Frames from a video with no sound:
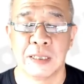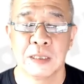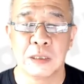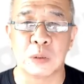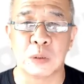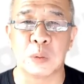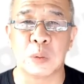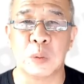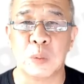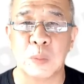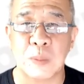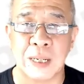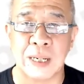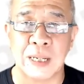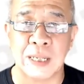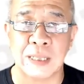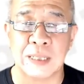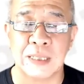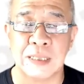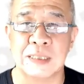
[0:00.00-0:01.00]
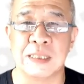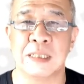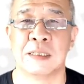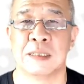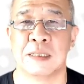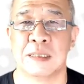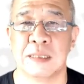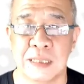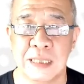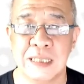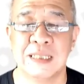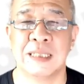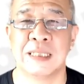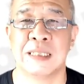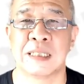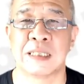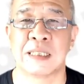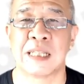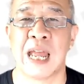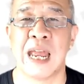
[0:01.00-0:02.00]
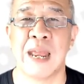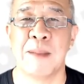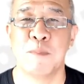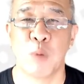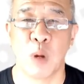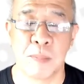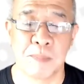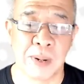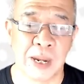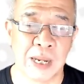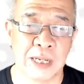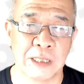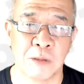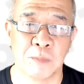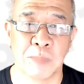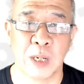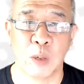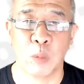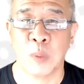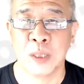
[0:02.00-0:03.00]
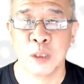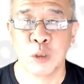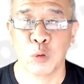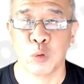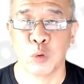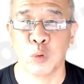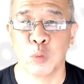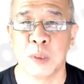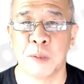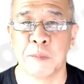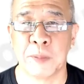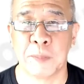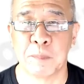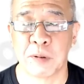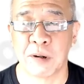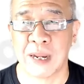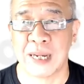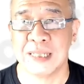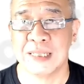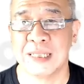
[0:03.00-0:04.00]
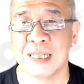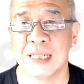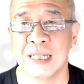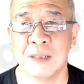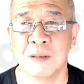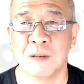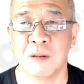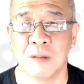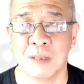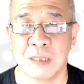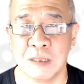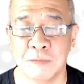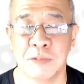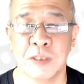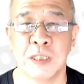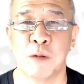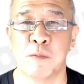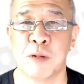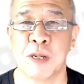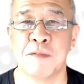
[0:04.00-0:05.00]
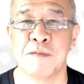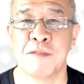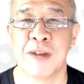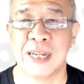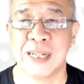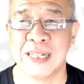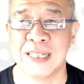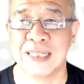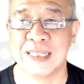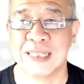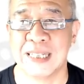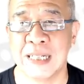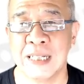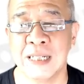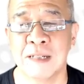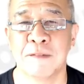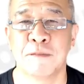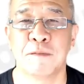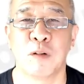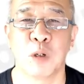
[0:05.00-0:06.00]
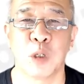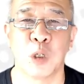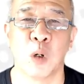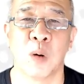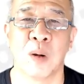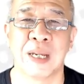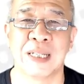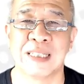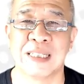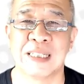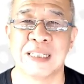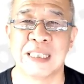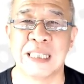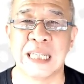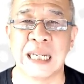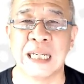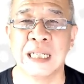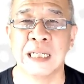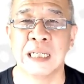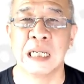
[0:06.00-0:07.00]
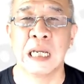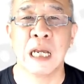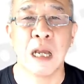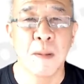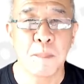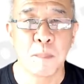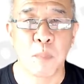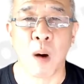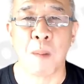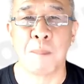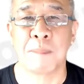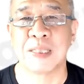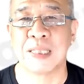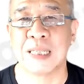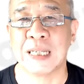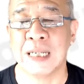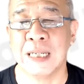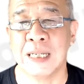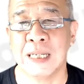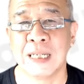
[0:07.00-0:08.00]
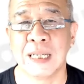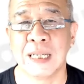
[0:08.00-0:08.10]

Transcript: So this is a time whereby you might want to do a repricing or even a refinancing for your existing property,